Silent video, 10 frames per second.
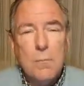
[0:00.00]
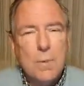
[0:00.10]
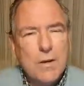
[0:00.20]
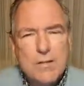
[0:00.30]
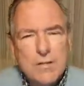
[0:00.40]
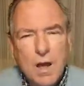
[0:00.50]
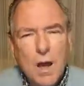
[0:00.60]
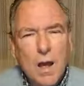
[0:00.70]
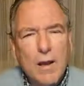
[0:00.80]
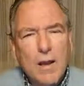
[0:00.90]
But it's
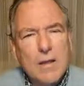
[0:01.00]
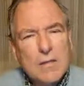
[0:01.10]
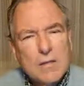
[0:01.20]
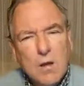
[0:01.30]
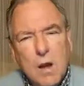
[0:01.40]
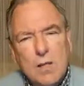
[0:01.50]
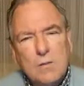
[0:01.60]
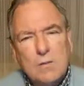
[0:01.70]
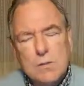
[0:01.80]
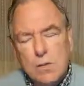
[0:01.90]
not. It's
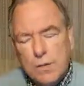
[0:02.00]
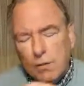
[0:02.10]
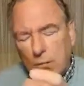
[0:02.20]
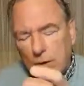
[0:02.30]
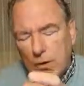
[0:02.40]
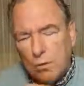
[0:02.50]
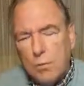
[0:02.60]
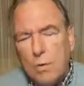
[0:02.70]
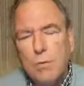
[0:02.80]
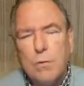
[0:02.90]
causal, so that when you
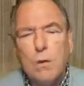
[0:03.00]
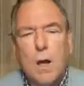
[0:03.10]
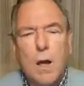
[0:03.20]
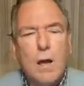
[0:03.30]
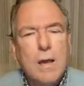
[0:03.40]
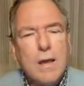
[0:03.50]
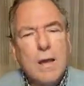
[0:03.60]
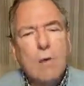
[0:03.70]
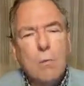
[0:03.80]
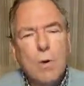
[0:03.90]
know the law,
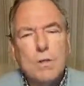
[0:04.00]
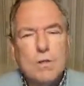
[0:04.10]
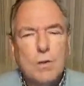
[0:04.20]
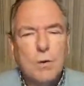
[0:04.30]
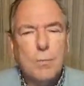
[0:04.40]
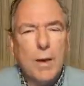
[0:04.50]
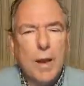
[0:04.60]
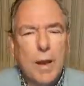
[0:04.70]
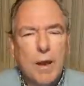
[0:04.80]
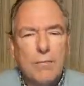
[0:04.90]
it works in your
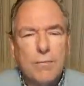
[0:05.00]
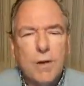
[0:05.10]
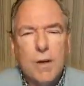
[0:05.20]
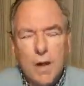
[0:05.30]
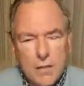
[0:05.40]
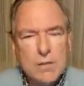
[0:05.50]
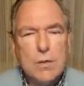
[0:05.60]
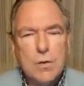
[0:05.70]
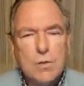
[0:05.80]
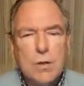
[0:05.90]
behalf
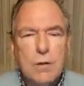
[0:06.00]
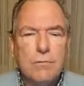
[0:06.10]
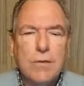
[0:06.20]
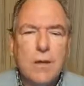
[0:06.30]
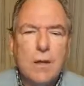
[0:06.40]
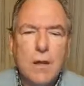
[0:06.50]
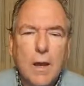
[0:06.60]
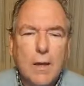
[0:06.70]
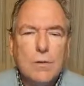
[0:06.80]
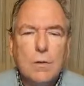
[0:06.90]
associatively
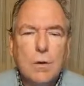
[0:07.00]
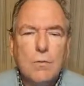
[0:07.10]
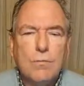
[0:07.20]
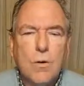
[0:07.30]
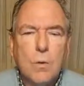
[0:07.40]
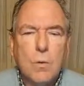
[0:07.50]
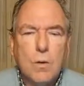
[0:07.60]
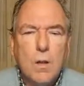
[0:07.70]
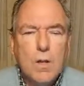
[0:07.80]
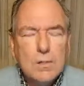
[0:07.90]
as you go forward.